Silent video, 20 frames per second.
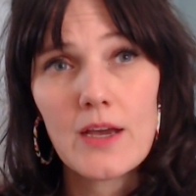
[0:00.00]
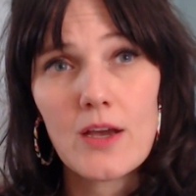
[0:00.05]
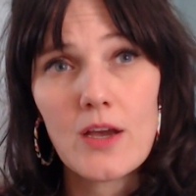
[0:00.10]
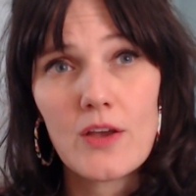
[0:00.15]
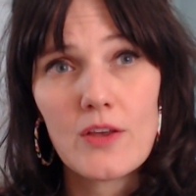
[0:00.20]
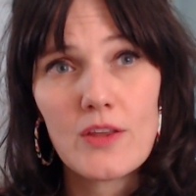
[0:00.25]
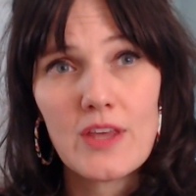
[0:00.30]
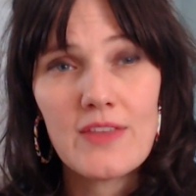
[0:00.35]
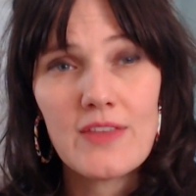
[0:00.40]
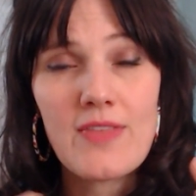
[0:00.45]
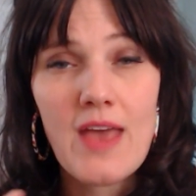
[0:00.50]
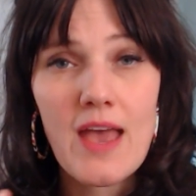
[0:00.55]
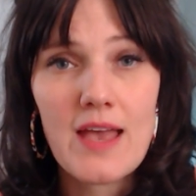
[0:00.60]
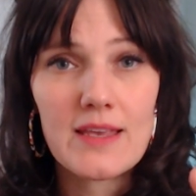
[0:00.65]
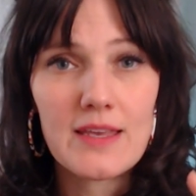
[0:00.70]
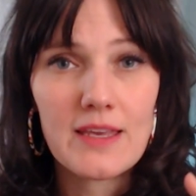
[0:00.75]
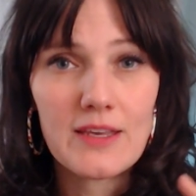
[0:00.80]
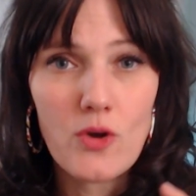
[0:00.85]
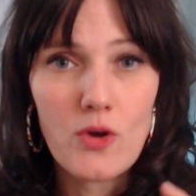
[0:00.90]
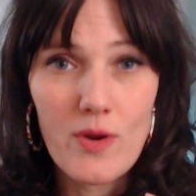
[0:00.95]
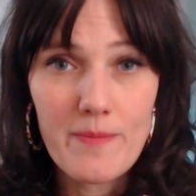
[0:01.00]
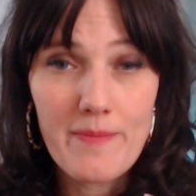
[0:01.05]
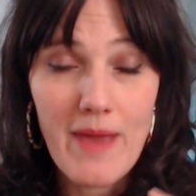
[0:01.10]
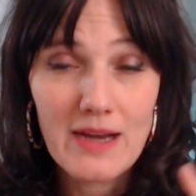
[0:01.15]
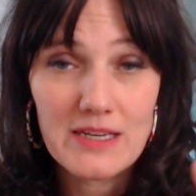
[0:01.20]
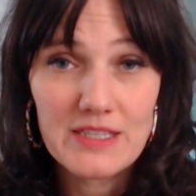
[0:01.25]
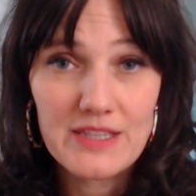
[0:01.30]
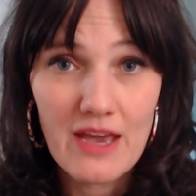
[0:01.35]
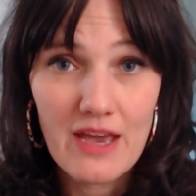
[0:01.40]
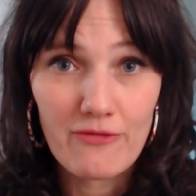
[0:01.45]
In that, going back
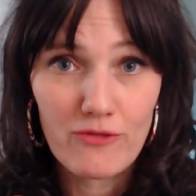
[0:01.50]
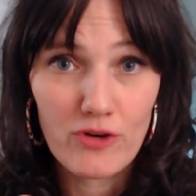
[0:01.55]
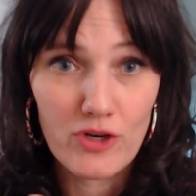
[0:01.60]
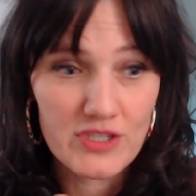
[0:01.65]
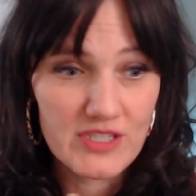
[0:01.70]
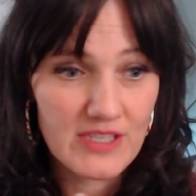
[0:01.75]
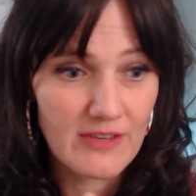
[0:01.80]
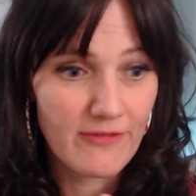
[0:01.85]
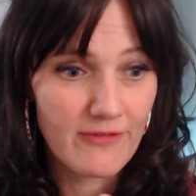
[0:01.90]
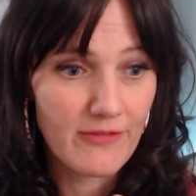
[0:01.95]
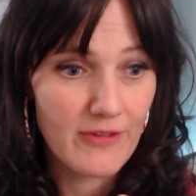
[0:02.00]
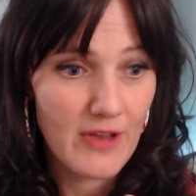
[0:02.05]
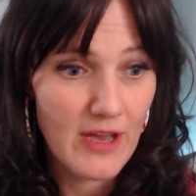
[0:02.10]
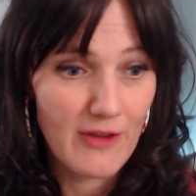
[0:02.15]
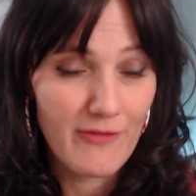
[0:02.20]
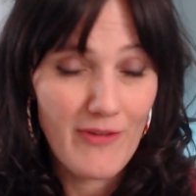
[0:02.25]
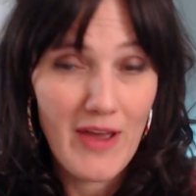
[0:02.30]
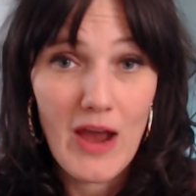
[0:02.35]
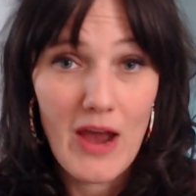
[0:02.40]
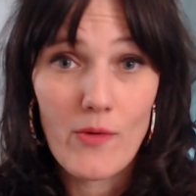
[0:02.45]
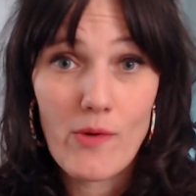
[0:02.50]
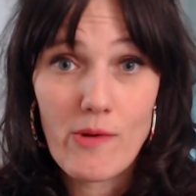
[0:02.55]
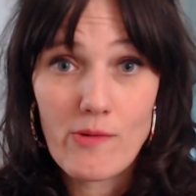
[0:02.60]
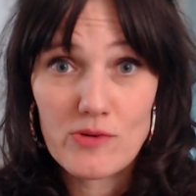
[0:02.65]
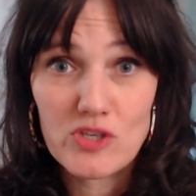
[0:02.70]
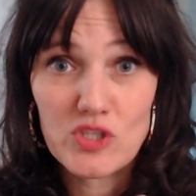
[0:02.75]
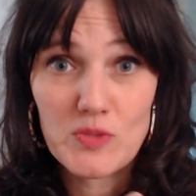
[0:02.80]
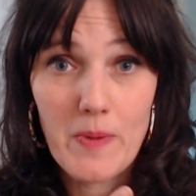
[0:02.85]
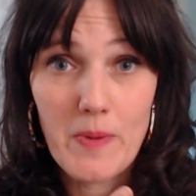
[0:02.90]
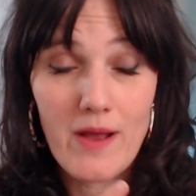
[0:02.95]
to that verse of how we
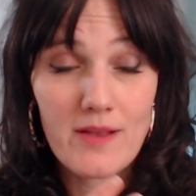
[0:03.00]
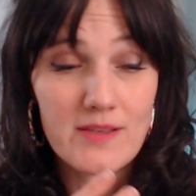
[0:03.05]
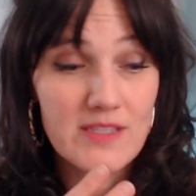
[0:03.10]
respond,